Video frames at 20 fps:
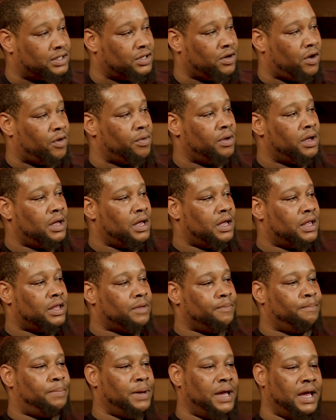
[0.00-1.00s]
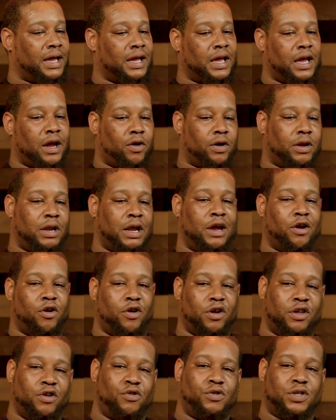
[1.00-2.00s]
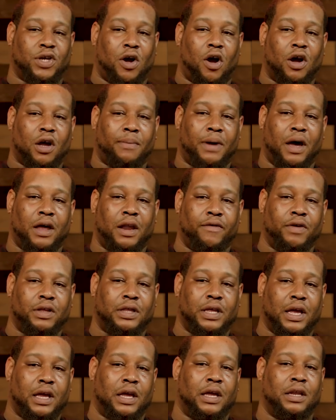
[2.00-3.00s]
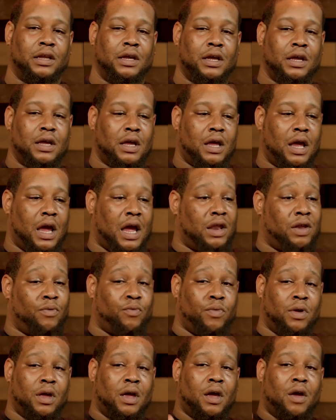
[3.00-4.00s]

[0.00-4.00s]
So being here and hearing you talk about everything and and